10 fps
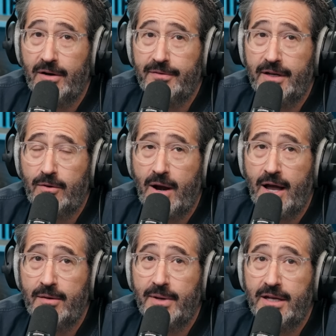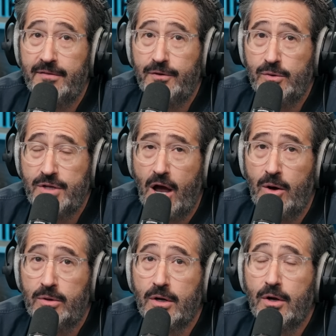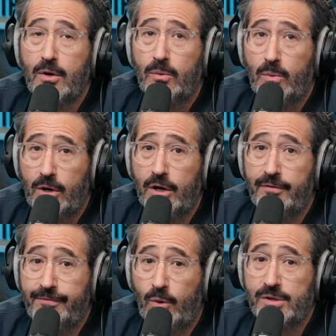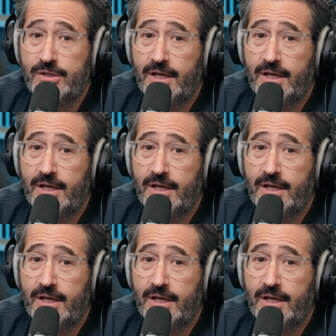of a mm-hmm. crime. Yes. And if you yep. don't, we're going to force